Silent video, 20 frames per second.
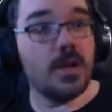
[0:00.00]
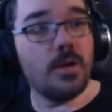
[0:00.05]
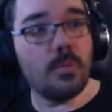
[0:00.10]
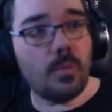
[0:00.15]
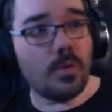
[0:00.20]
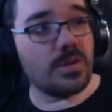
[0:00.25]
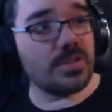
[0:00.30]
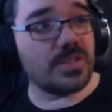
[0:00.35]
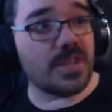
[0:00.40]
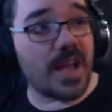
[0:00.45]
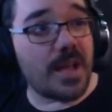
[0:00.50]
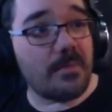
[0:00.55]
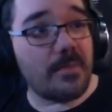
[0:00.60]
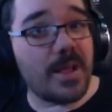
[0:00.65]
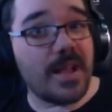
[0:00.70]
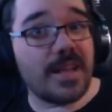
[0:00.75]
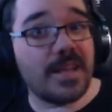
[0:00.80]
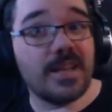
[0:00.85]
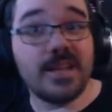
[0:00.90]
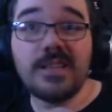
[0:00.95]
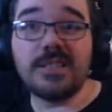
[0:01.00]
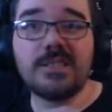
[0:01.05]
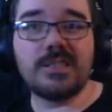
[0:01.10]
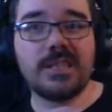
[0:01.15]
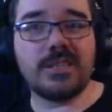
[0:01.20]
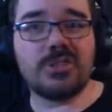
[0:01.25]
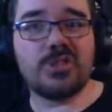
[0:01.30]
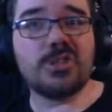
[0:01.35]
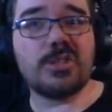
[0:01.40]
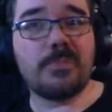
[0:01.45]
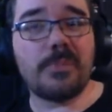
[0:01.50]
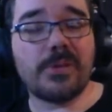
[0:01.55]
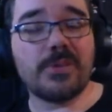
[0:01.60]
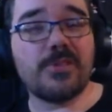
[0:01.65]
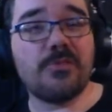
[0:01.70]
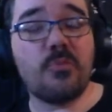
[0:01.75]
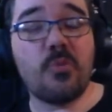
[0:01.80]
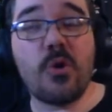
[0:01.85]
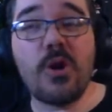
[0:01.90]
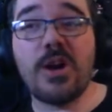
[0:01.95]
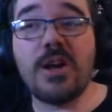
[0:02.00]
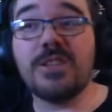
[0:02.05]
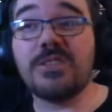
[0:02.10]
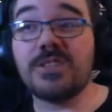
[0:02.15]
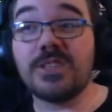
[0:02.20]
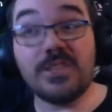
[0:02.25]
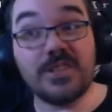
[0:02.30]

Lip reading: What does that mean? That's just a bunch of words.